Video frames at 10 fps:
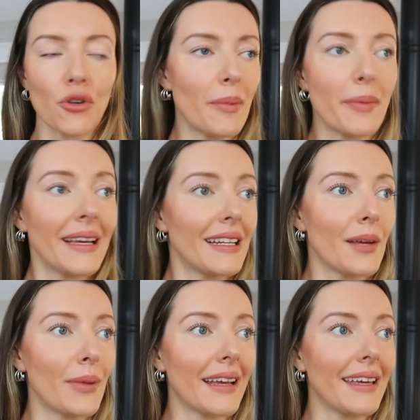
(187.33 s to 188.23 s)
Grab a
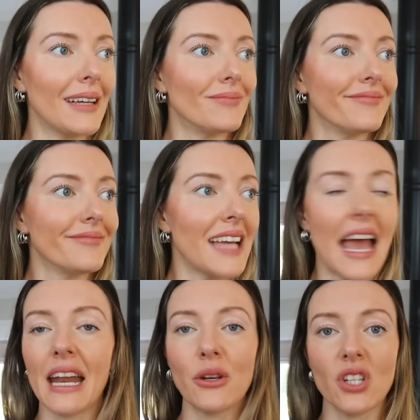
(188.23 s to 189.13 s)
picnic blanket,
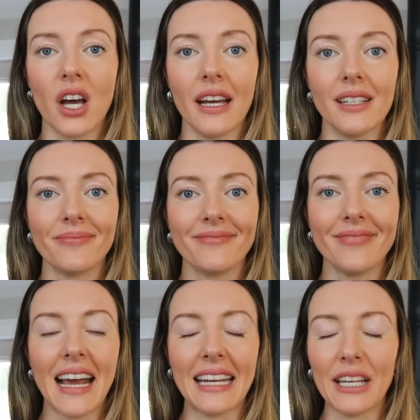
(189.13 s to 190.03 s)
head outside
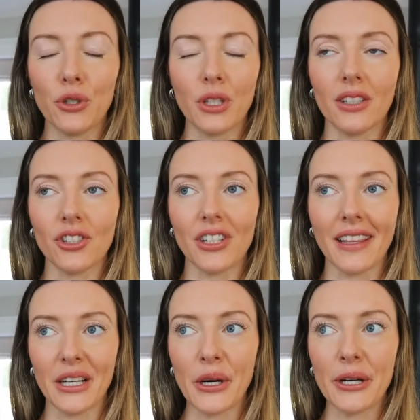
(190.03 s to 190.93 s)
and eat your lunch
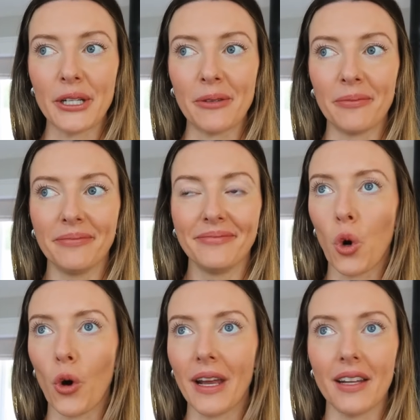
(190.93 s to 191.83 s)
in the garden
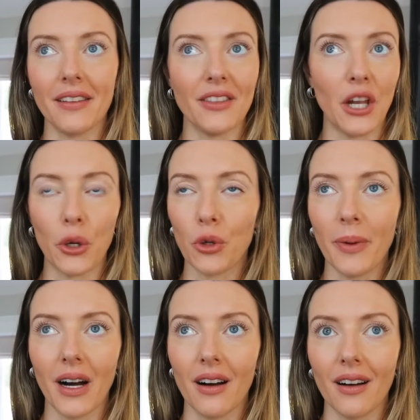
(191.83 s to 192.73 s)
or in the local
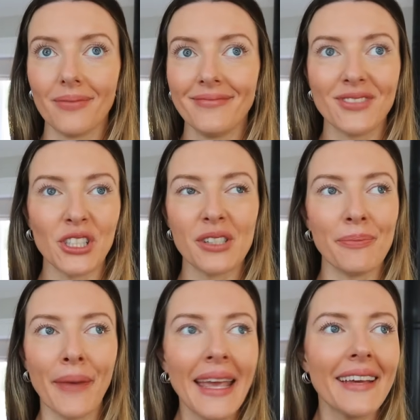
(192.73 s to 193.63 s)
park. Just
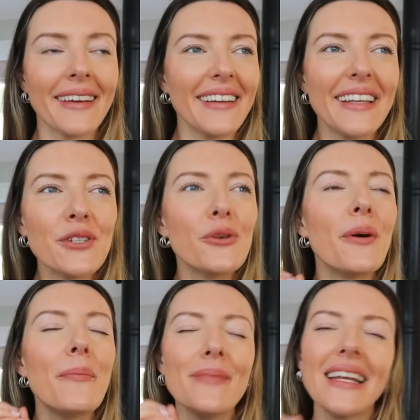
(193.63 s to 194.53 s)
make
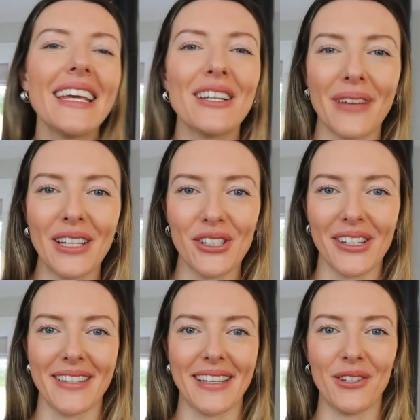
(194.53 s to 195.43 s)
little mini
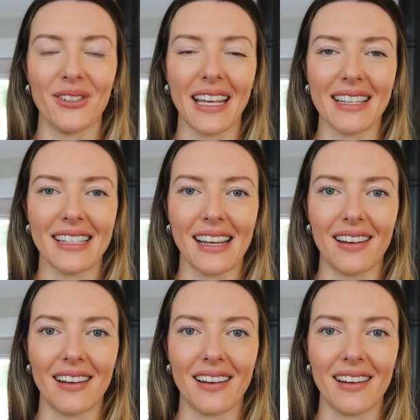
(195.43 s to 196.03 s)
adventures in your day-to-day